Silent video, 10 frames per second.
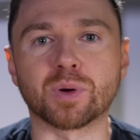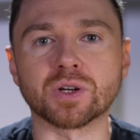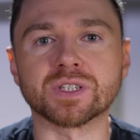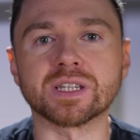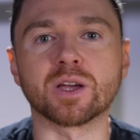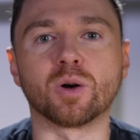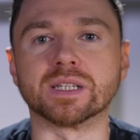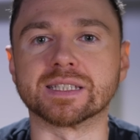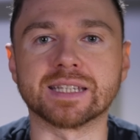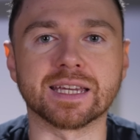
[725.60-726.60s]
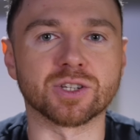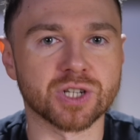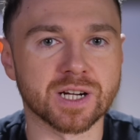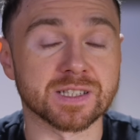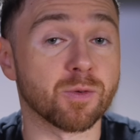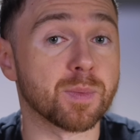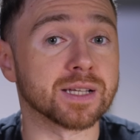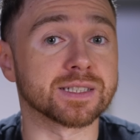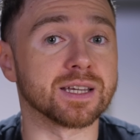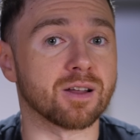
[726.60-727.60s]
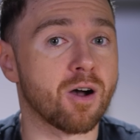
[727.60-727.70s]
personally hold a stake in shares of a Basquiat